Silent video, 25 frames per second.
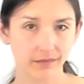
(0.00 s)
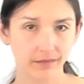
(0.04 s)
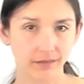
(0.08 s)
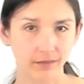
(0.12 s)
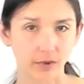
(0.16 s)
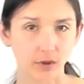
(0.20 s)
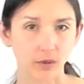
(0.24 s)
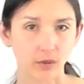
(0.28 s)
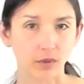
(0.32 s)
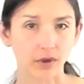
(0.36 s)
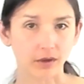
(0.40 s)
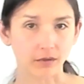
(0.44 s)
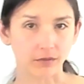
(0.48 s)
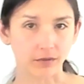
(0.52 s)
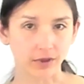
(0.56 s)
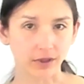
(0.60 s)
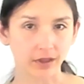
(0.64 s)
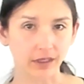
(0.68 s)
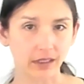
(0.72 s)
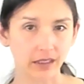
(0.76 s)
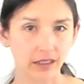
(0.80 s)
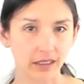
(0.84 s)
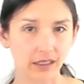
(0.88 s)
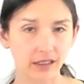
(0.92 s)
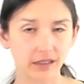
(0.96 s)
But what
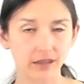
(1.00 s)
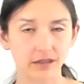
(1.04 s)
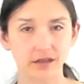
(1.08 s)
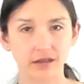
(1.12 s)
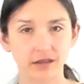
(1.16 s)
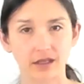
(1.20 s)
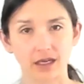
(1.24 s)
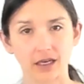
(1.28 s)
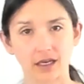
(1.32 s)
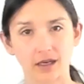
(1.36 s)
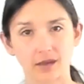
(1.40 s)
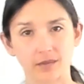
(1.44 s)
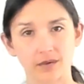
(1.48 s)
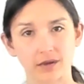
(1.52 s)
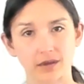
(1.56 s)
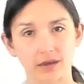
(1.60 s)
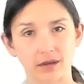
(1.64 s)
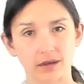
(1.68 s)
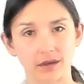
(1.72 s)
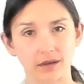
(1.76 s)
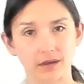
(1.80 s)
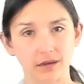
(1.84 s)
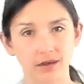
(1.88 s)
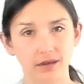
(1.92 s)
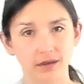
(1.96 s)
really needs to
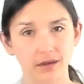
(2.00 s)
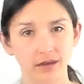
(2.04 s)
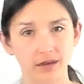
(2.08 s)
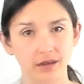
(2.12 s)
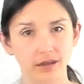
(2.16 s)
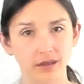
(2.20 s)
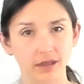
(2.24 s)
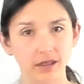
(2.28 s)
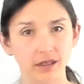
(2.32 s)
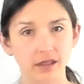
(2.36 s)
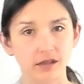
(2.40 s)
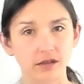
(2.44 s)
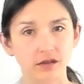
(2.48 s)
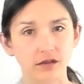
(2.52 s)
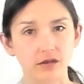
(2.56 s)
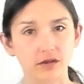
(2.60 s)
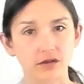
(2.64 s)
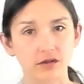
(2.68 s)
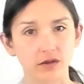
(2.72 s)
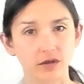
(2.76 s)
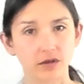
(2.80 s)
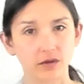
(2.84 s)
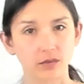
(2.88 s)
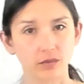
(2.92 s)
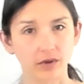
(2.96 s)
happen is to
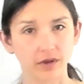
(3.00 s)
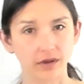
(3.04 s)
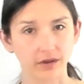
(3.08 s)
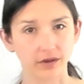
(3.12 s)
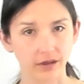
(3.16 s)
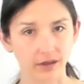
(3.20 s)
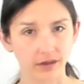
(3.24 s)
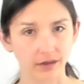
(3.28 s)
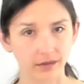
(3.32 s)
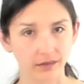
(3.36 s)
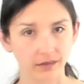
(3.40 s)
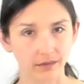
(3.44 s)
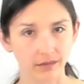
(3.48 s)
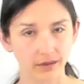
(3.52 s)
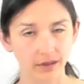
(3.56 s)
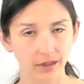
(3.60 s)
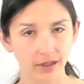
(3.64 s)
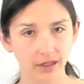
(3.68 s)
turn within